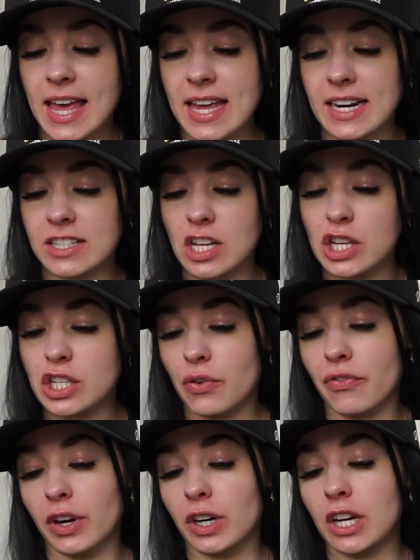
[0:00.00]
It is also
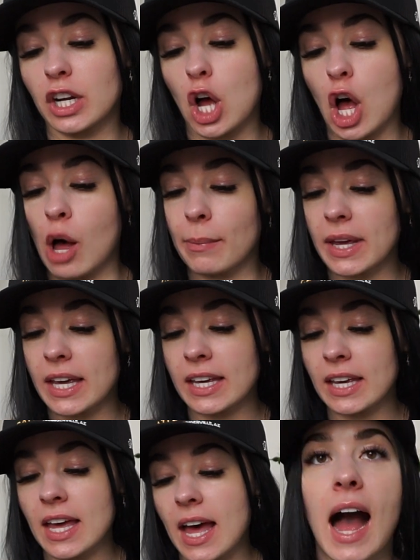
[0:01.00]
very
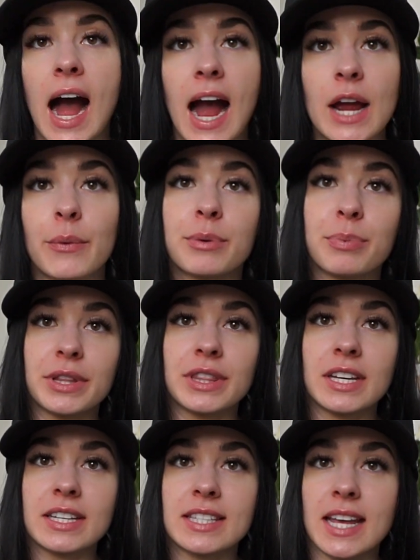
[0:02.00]
calming. I would put
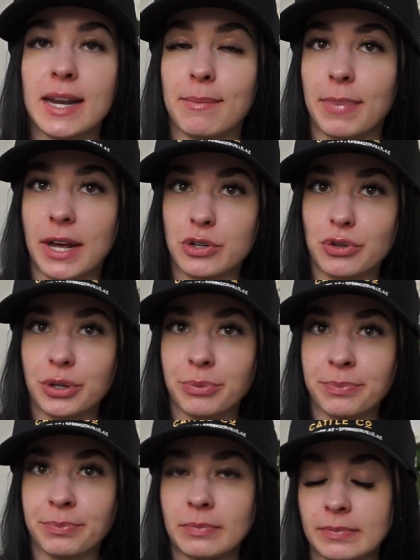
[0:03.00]
this in a
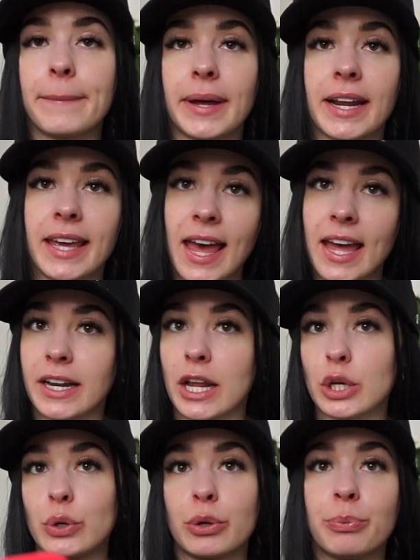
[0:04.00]
bedroom, but again,
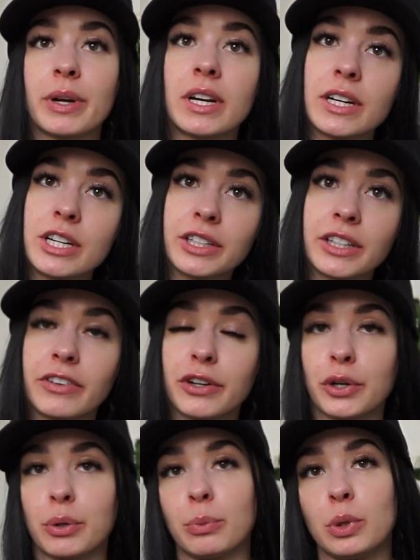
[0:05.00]
you could put it in your living
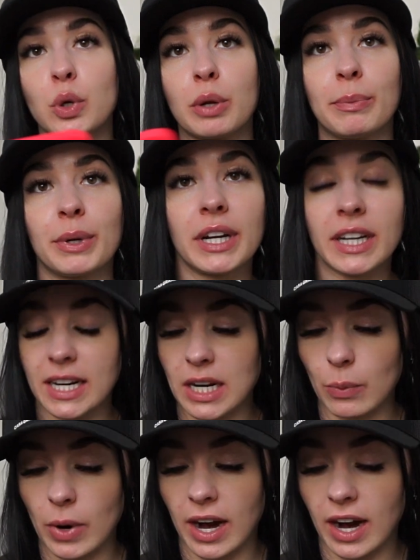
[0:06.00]
room, you can put it
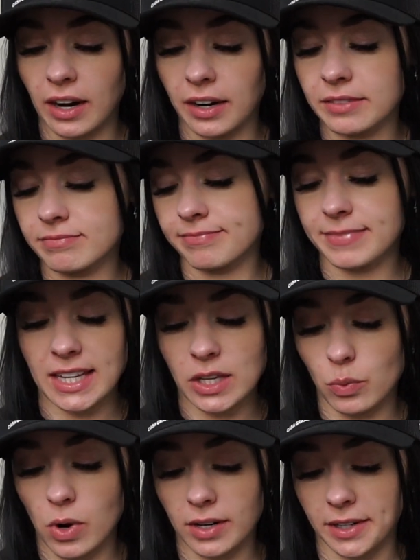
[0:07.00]
anywhere that you
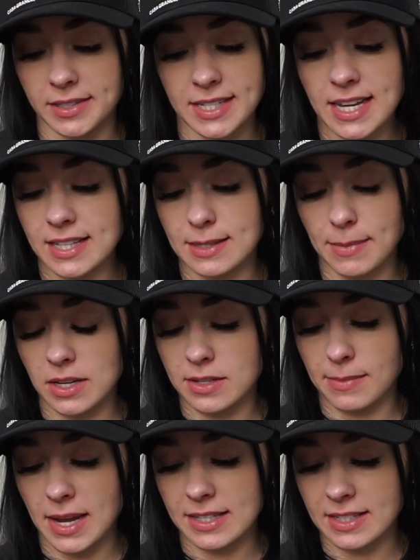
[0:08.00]
want because it smells
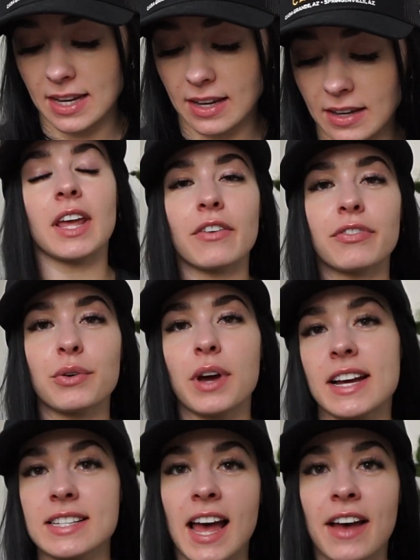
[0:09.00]
amazing. If you
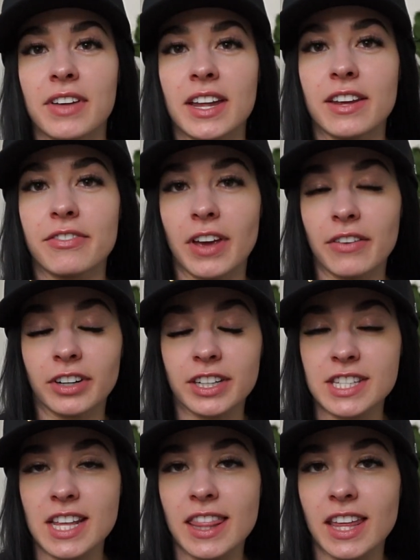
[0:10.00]
guys have any
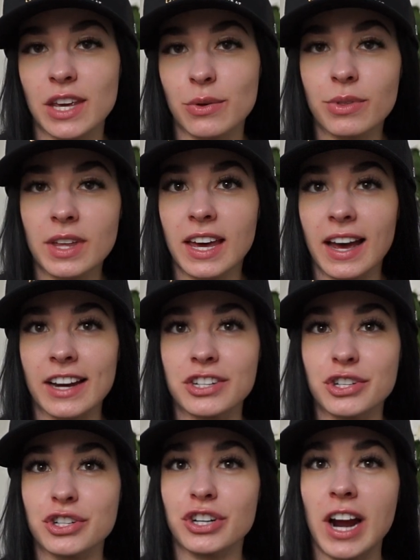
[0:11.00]
favorites that you think I
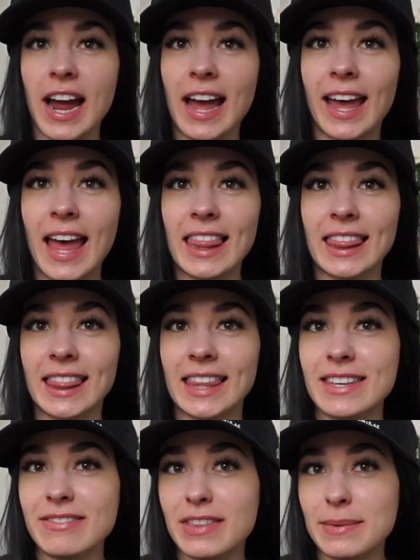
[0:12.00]
should try,
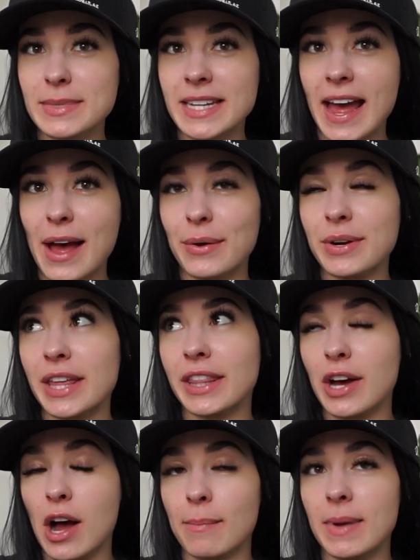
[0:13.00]
leave them down in the
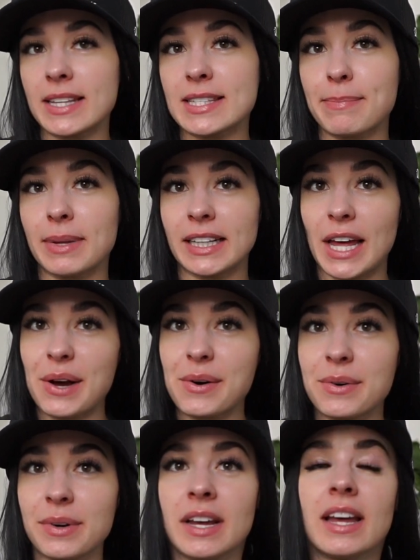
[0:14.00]
comments
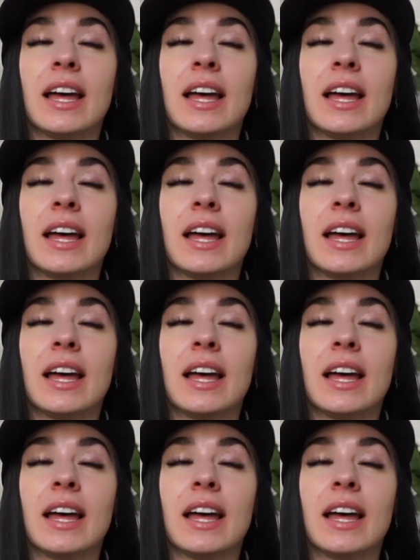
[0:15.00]
below.